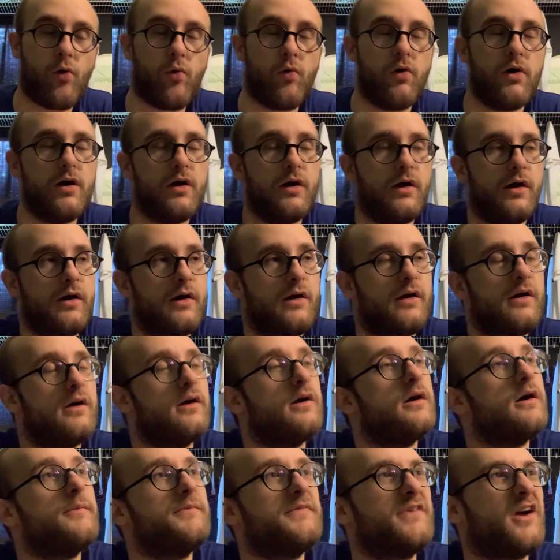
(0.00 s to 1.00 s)
I'm
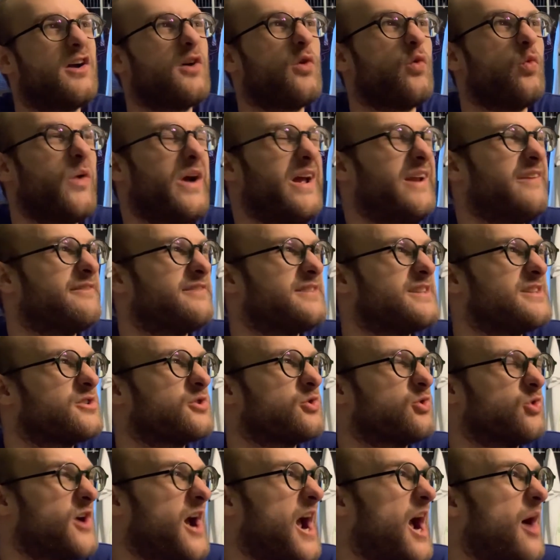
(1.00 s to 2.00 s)
tired of waiting for this
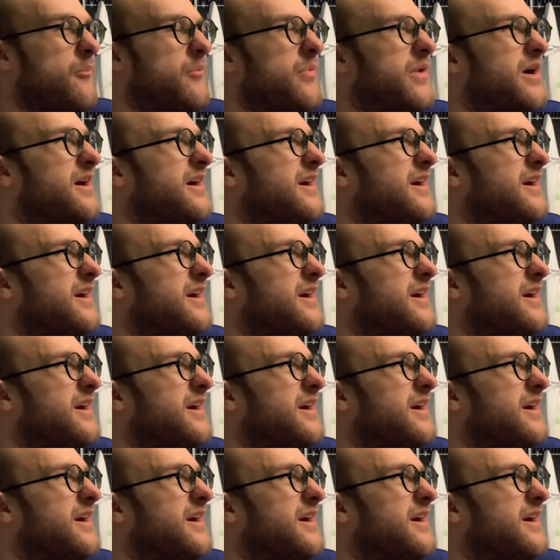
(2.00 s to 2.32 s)
crap.